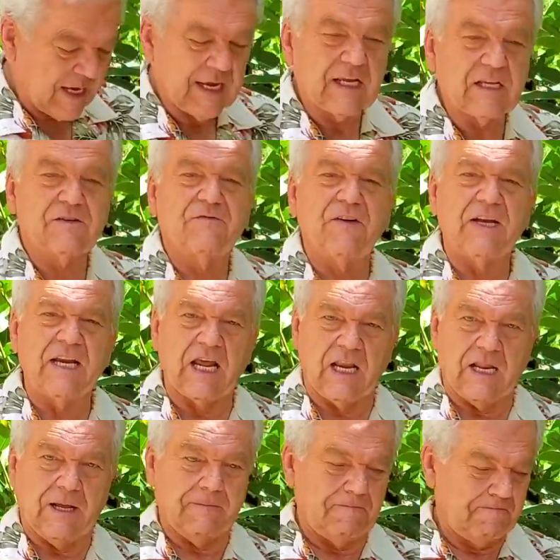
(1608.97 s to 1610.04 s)
is
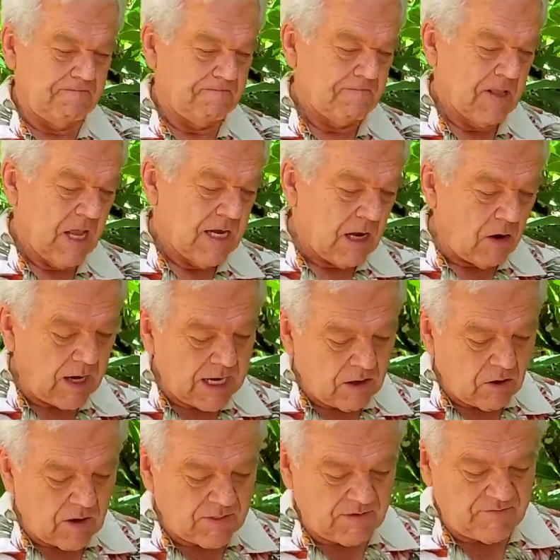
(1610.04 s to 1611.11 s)
vanilla. Now
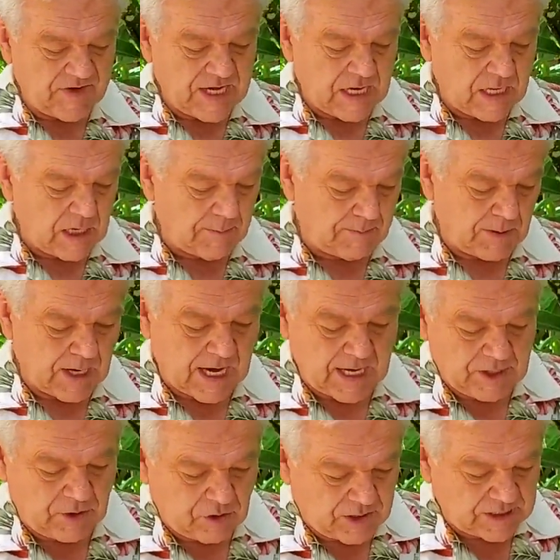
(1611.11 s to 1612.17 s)
here on the vanilla plant,
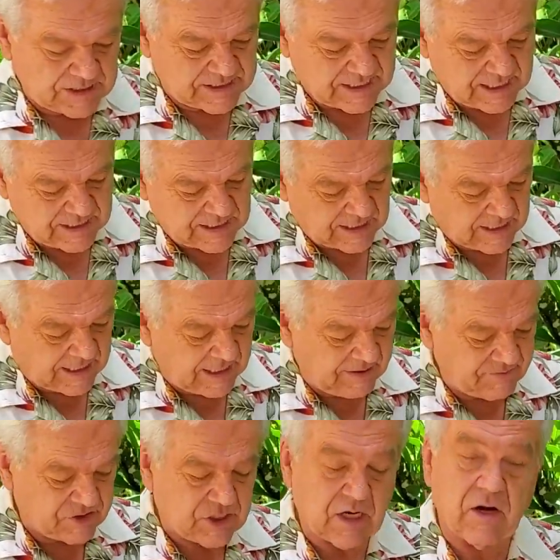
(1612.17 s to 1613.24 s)
you can see the
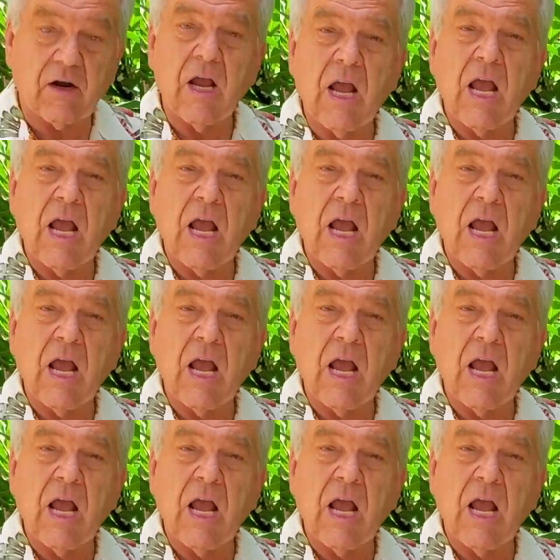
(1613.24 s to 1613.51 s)
leaves here,